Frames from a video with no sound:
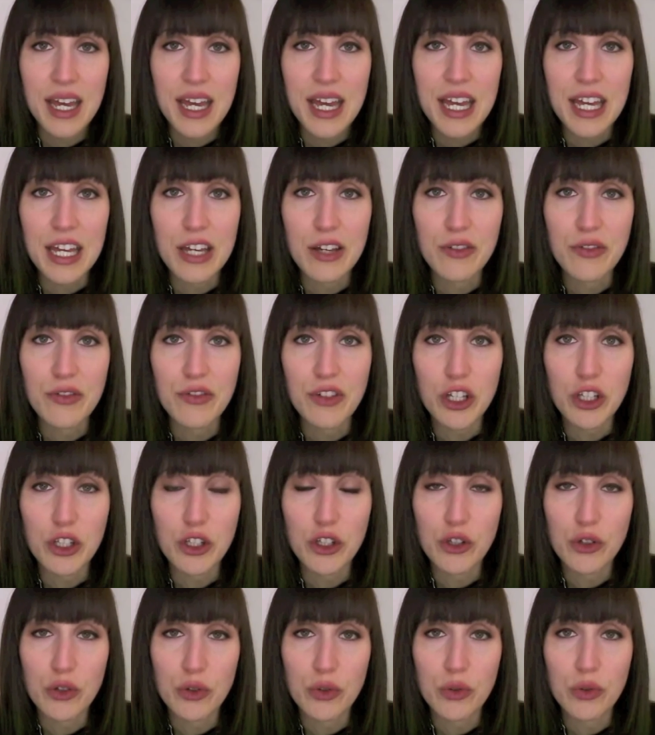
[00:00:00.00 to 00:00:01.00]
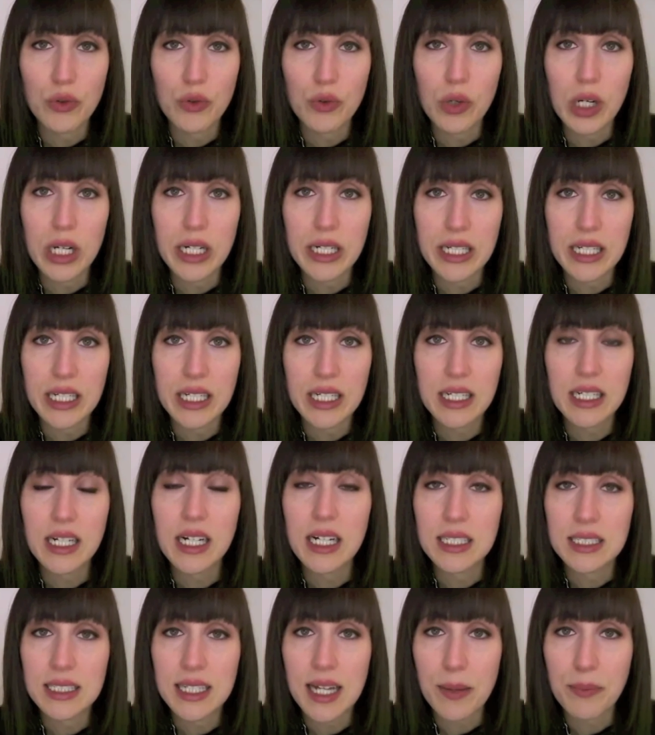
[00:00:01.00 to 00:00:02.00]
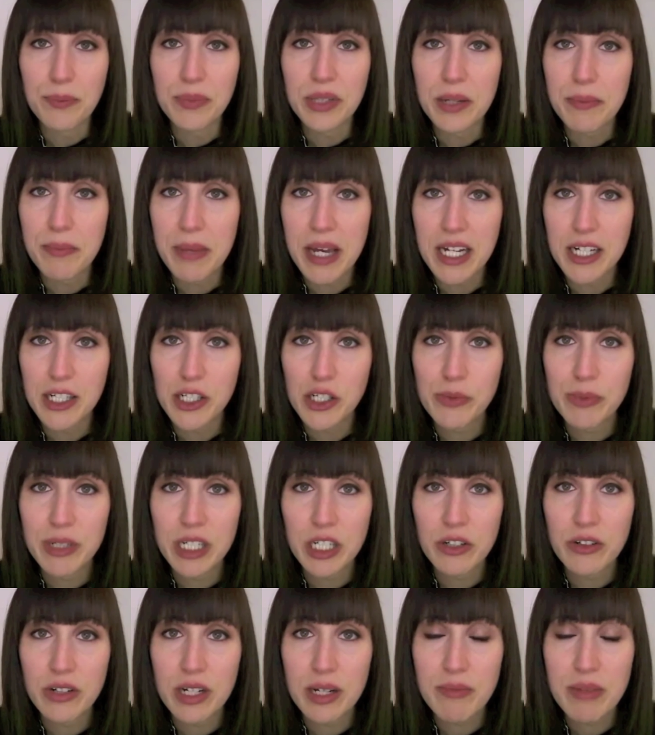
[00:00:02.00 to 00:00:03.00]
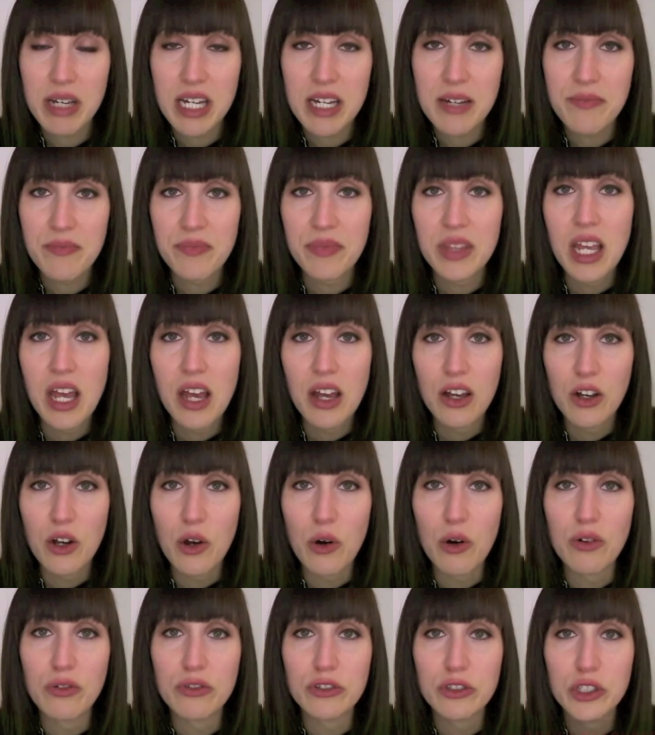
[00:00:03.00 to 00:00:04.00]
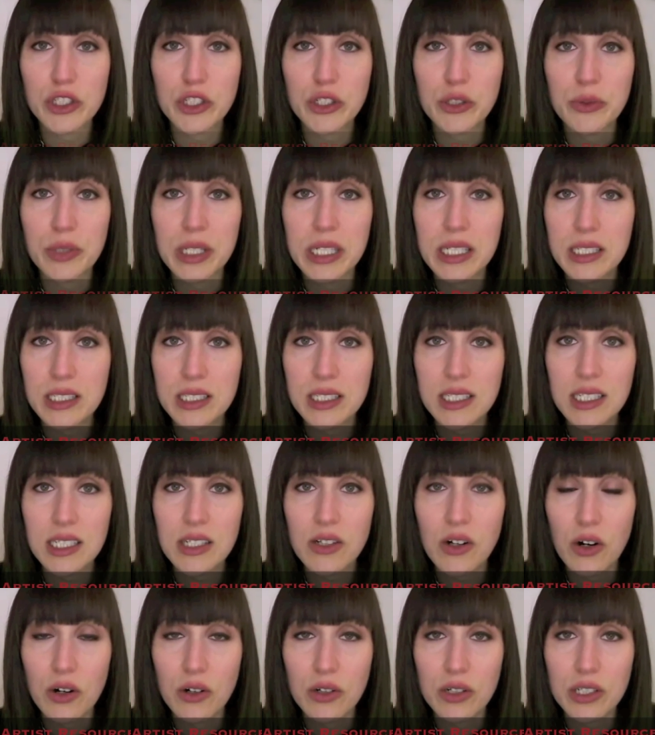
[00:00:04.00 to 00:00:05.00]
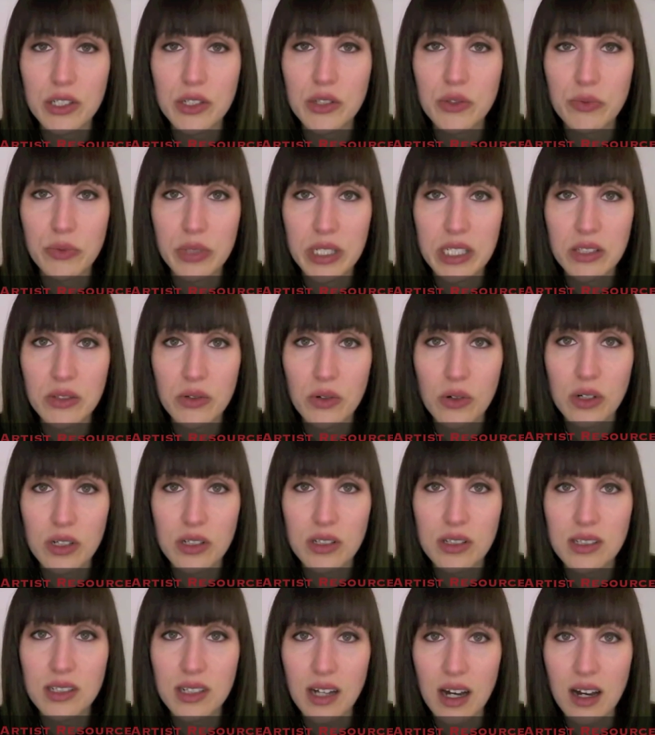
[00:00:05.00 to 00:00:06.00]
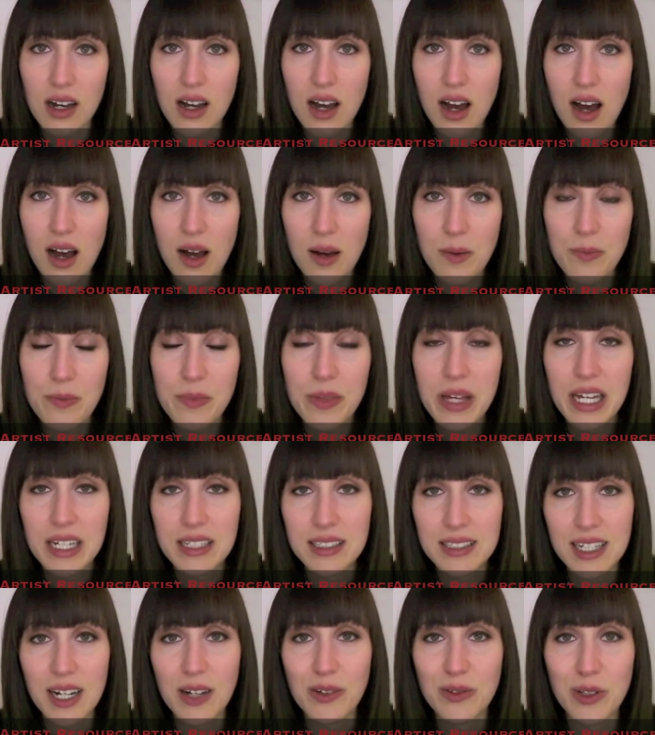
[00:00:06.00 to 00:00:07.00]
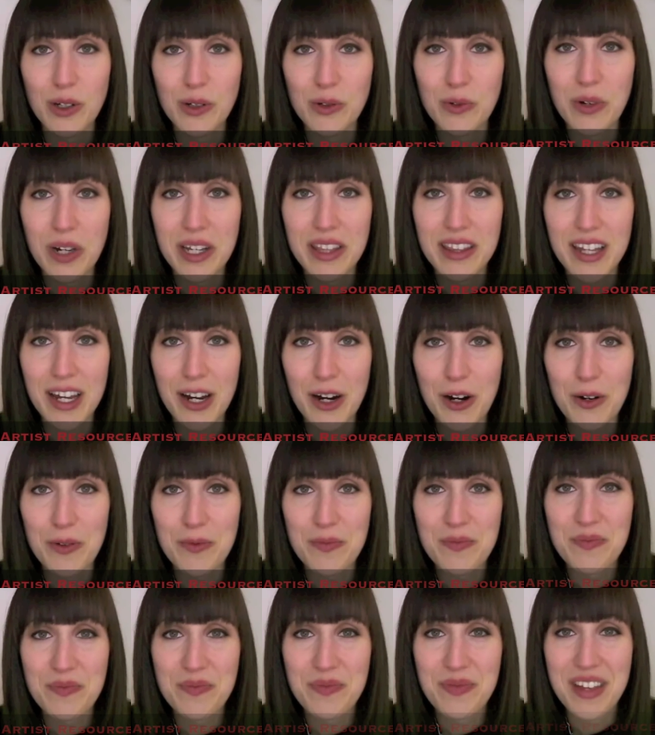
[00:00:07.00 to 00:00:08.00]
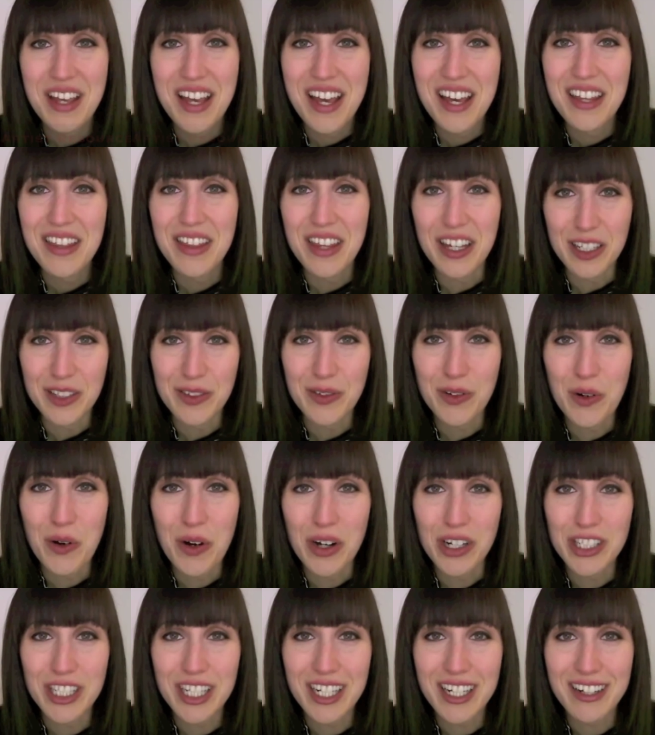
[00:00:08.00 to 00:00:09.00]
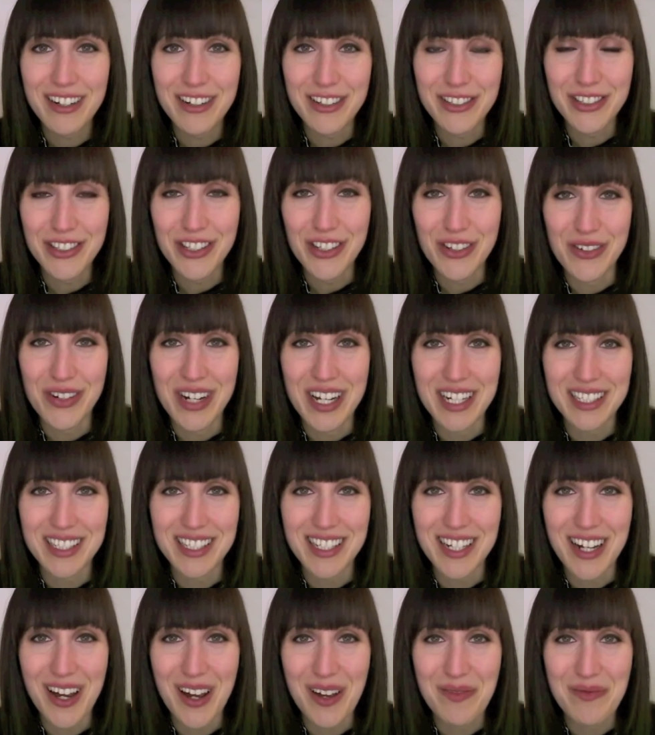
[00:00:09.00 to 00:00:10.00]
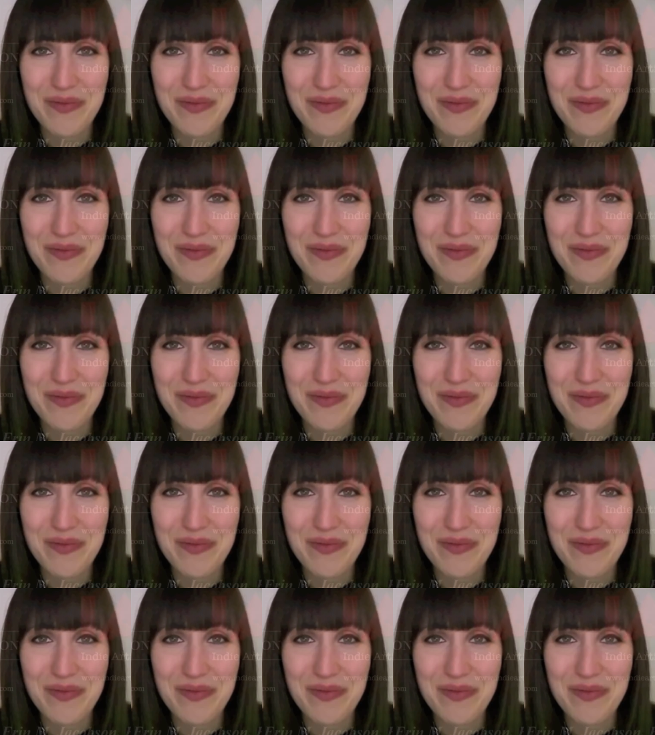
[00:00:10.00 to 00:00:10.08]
If you need a template management agreement, go over to indieartistresource.com and download one there. Thanks for watching, and I'll see you next time.